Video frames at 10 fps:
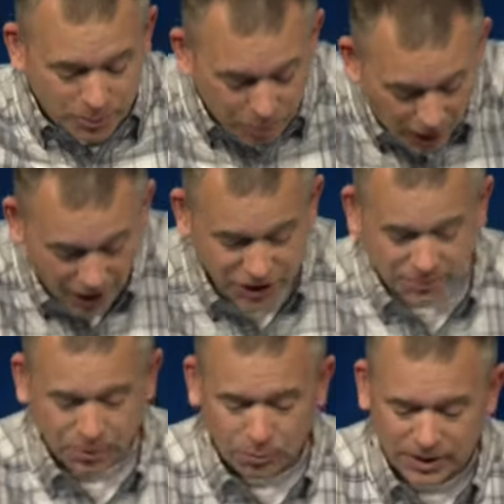are
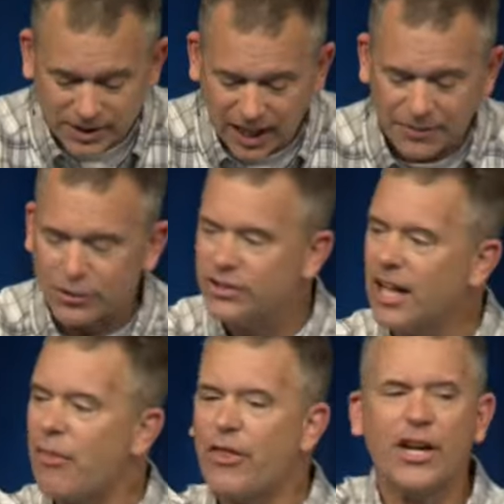possible with God. There's
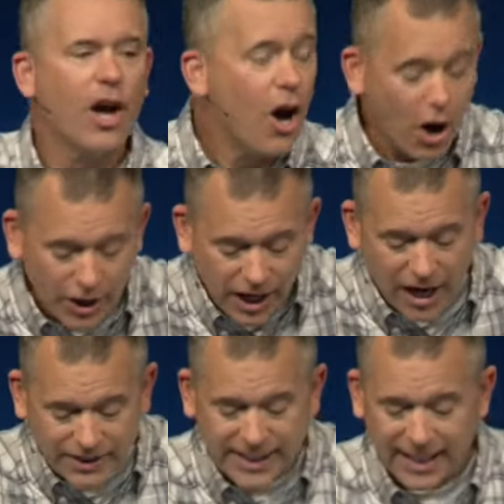nothing our
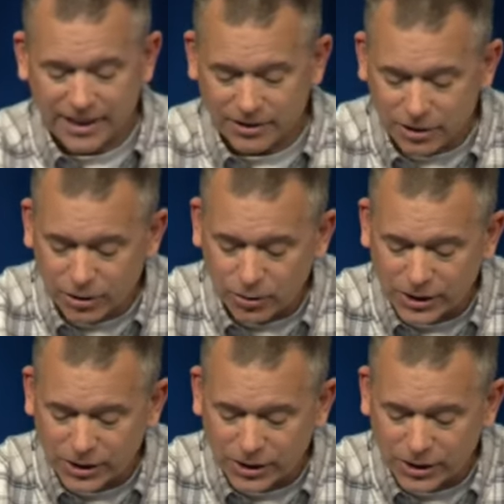God can't do.